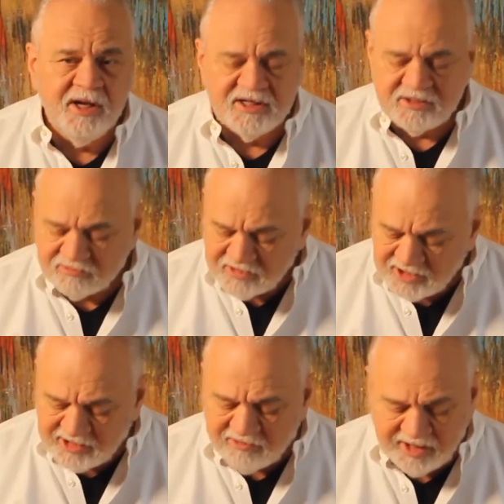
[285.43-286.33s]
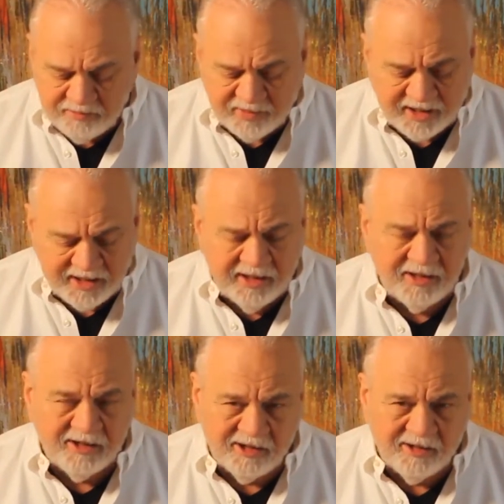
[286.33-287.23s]
It's a really great buy
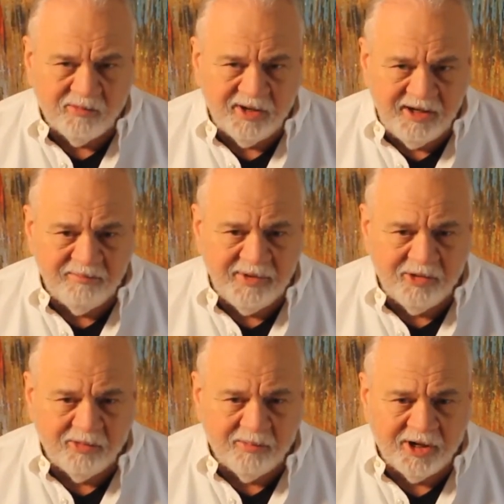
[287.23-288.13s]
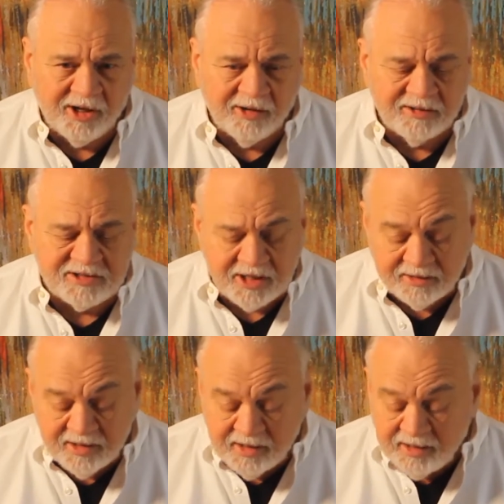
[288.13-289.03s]
on a white metal model.
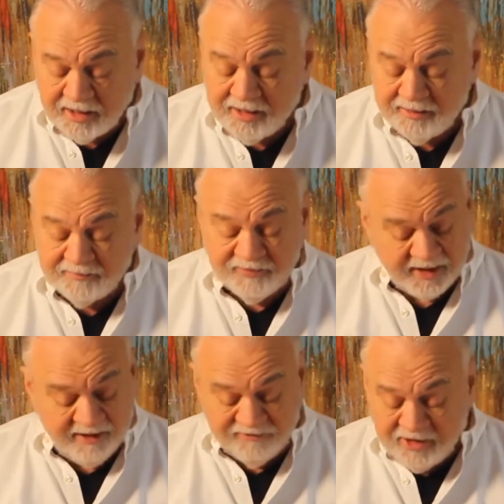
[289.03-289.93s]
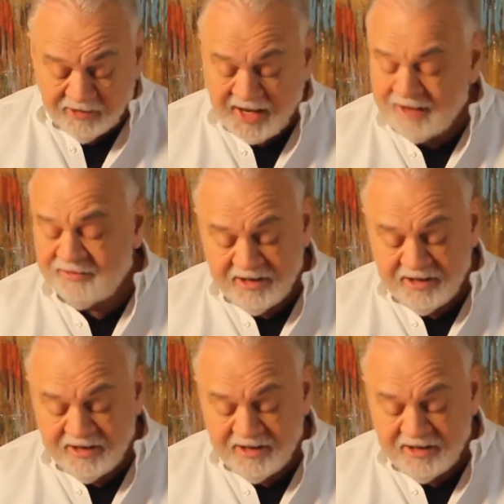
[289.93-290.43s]
So If you don't have it